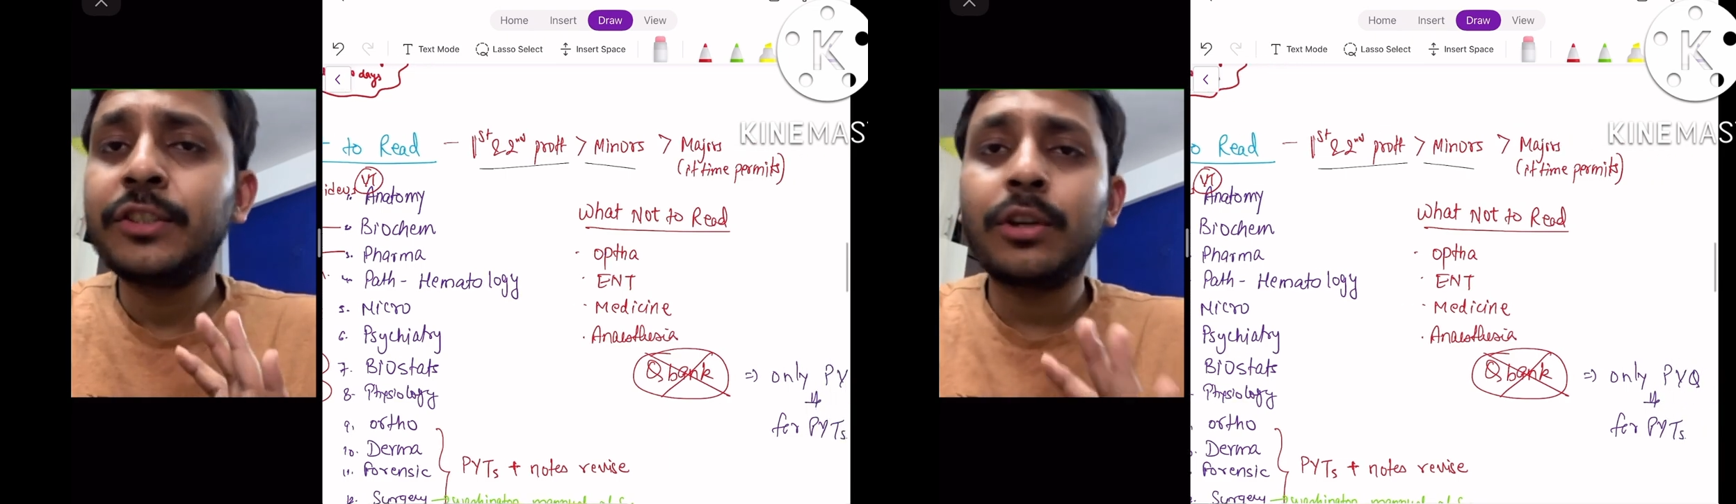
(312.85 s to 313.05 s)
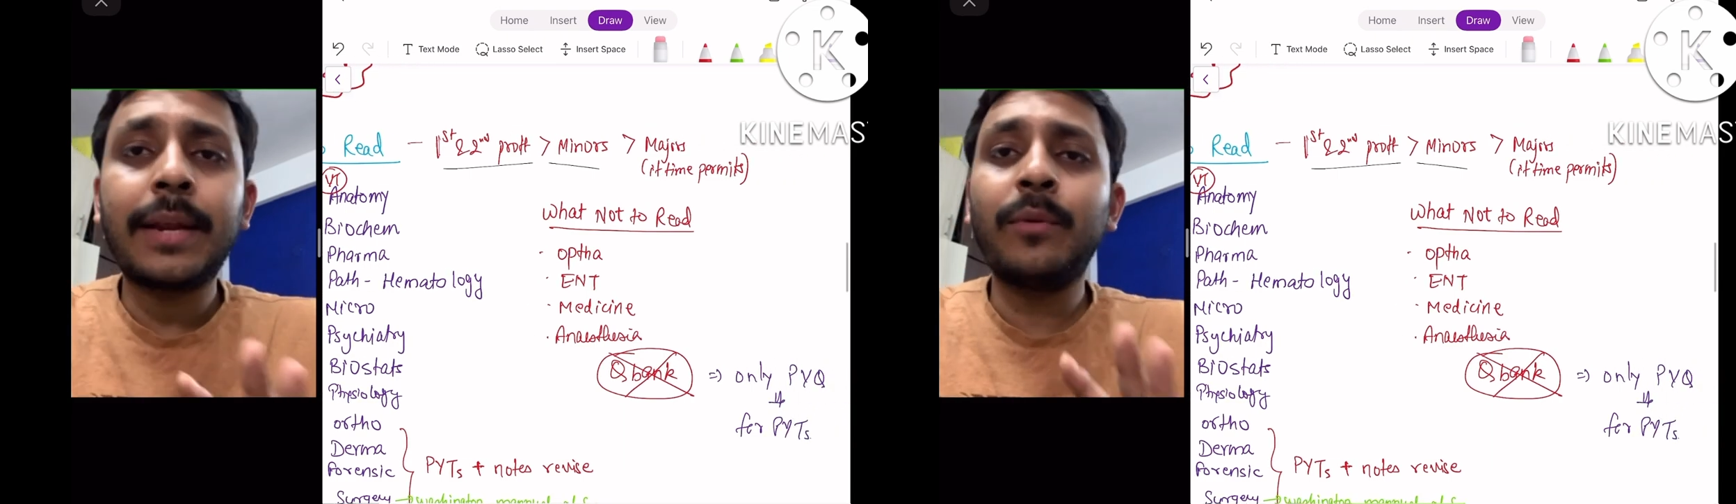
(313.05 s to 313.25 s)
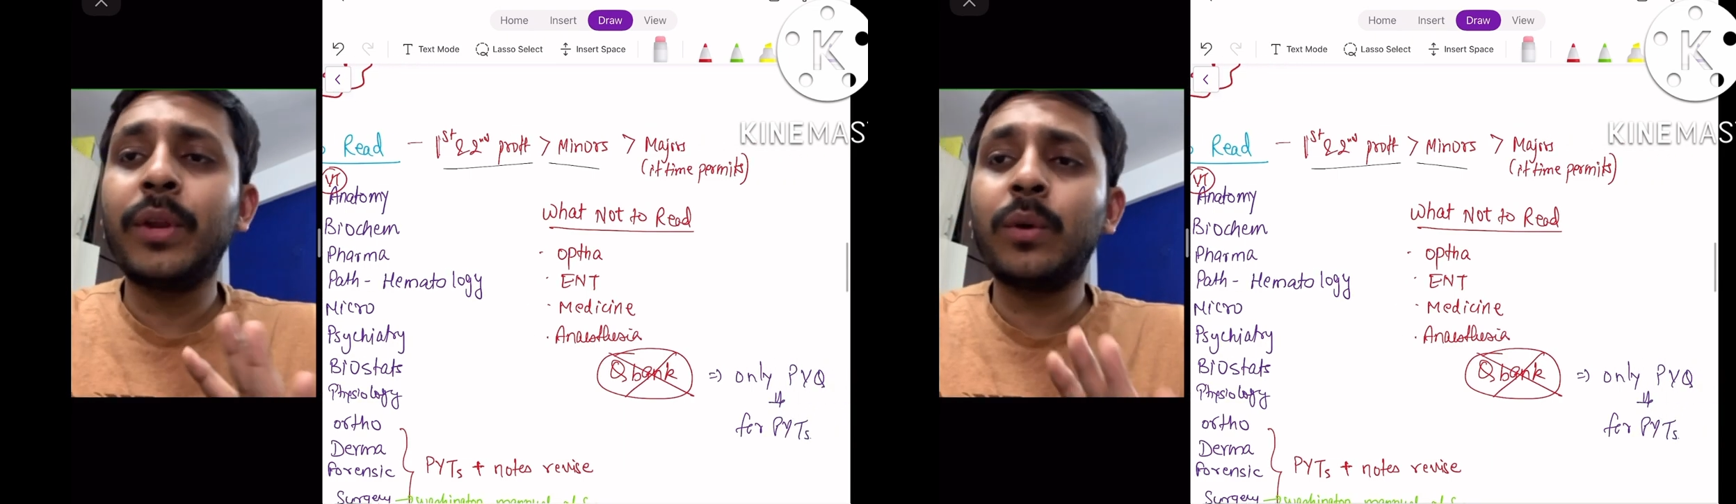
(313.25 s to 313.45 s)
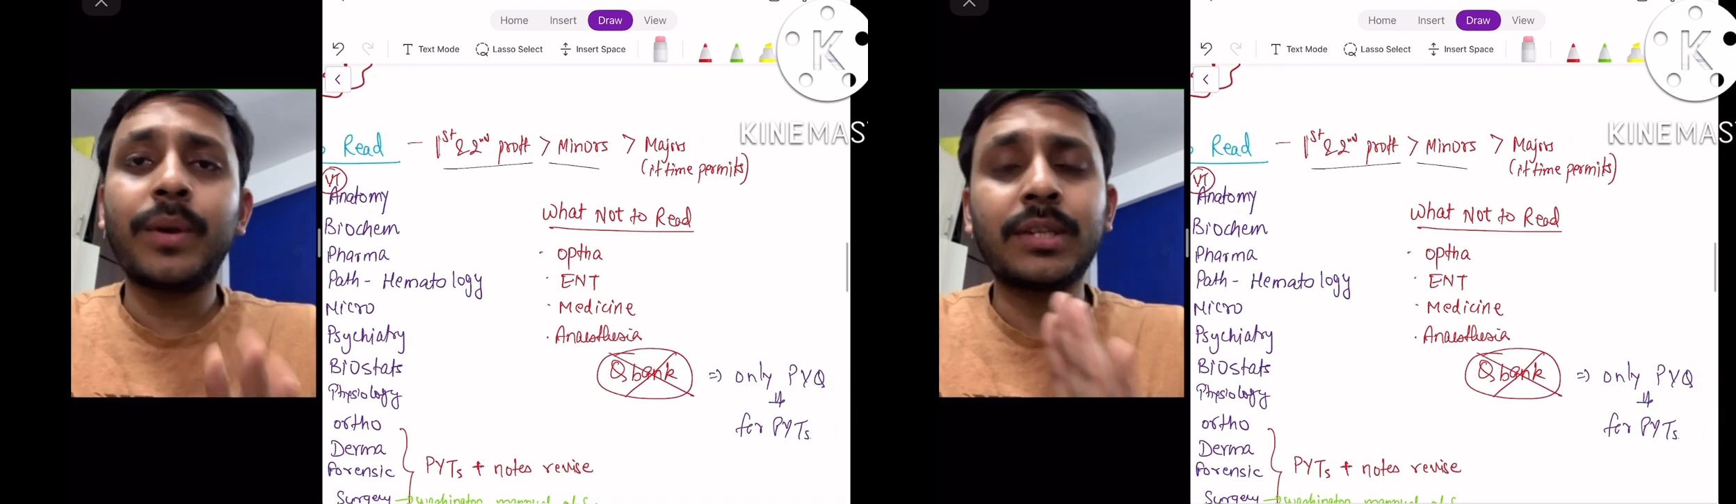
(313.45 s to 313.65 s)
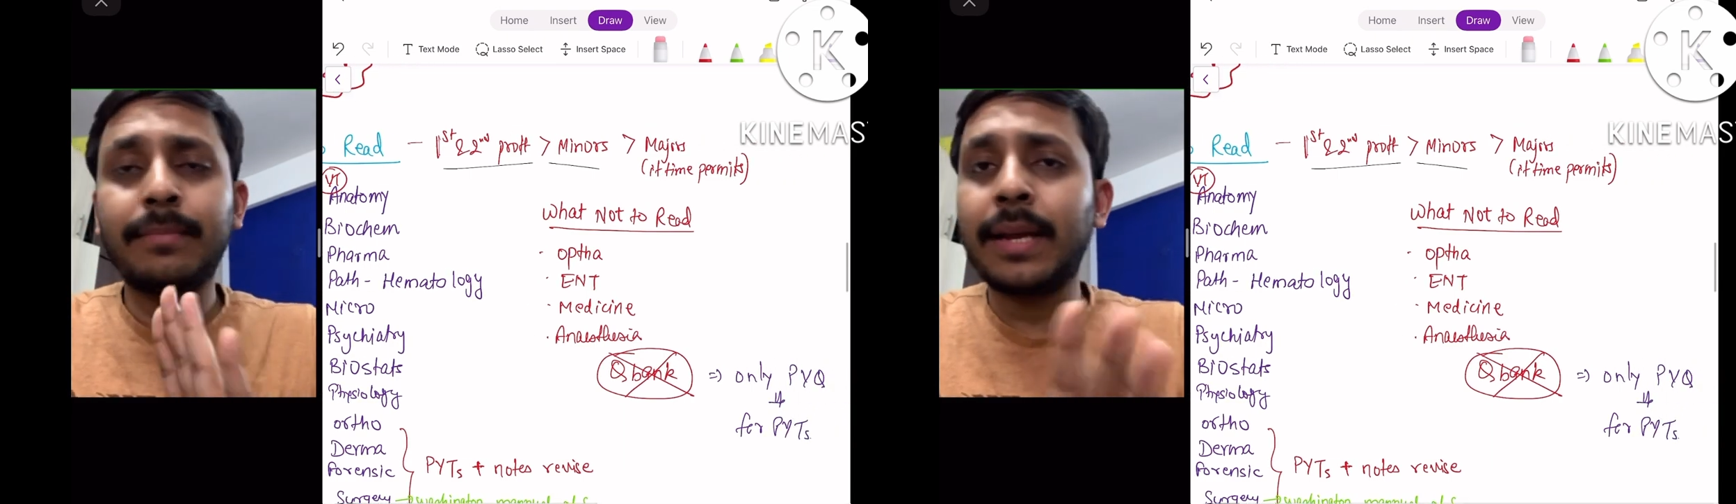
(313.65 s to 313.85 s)
your time doing
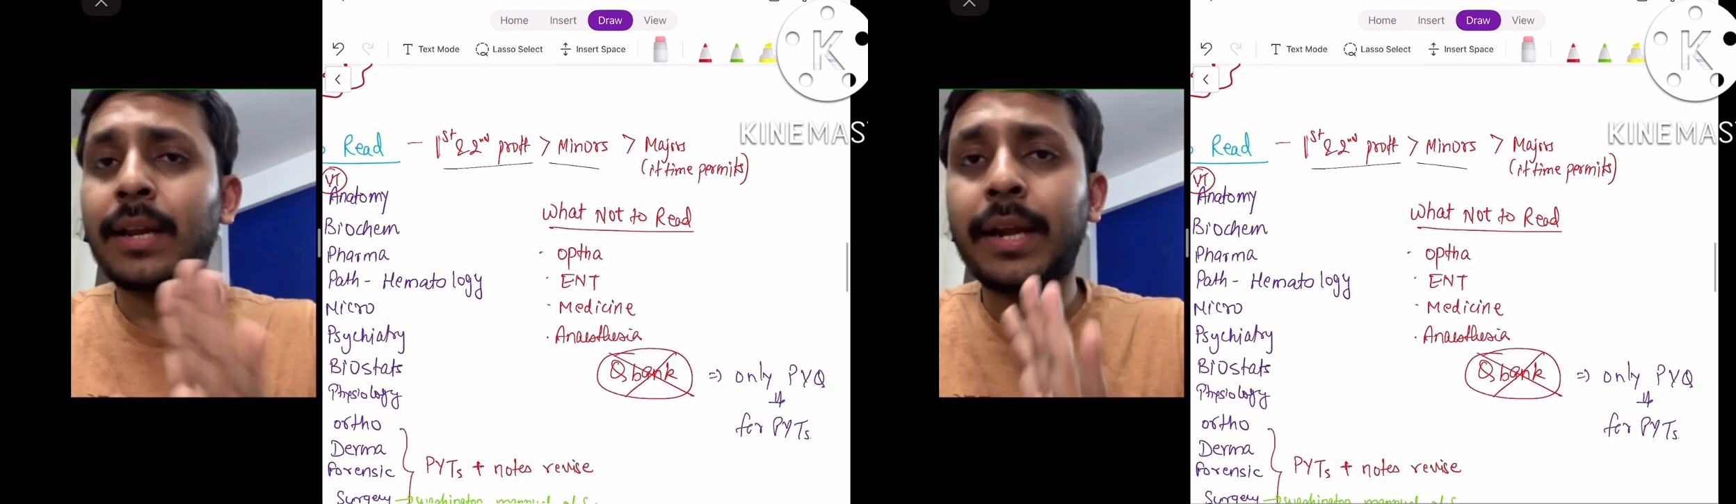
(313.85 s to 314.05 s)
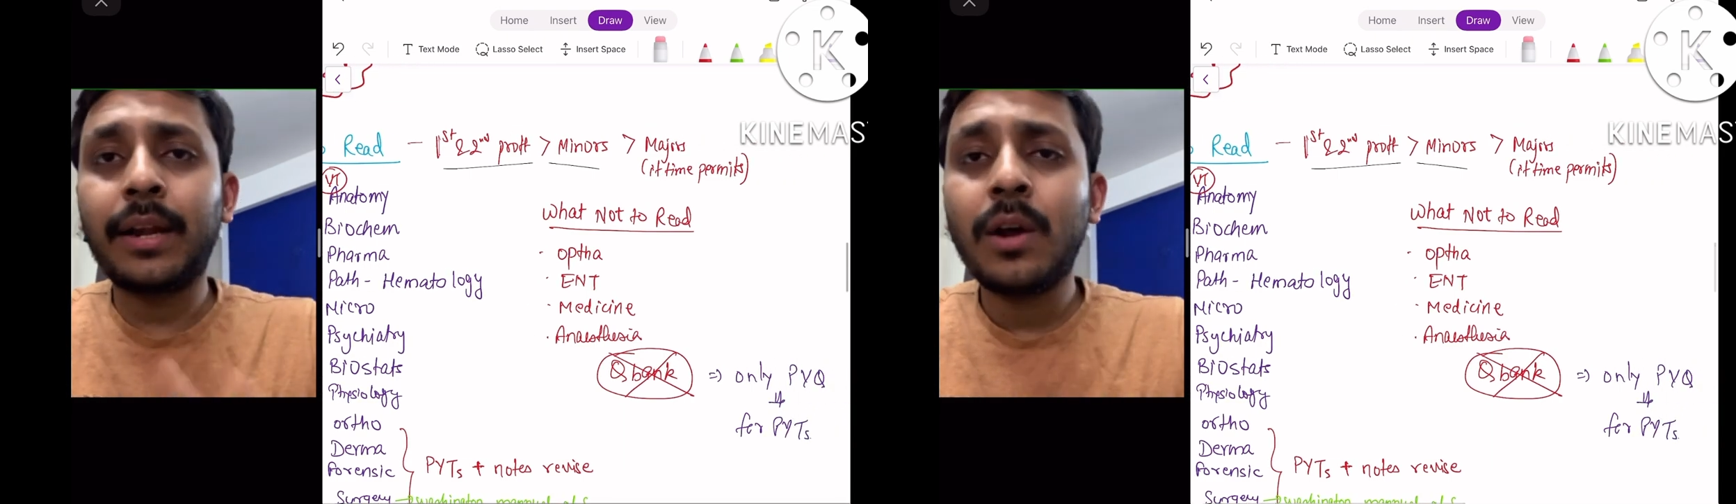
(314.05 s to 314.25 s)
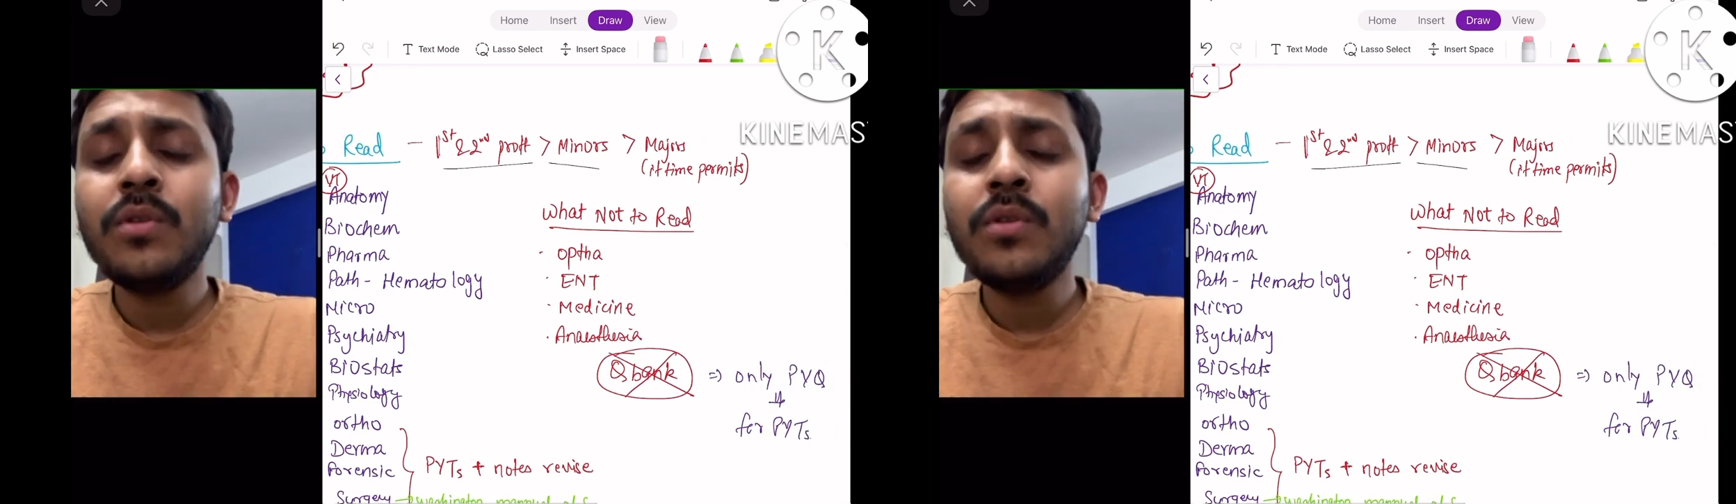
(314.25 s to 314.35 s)
question bank right now.